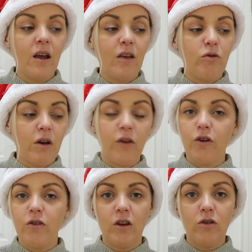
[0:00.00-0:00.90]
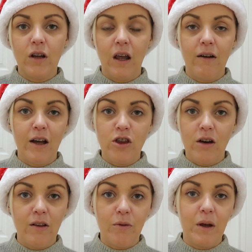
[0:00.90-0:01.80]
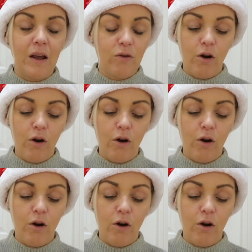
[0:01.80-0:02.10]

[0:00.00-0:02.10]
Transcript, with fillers: He's really fussy. He doesn't eat like jelly sweets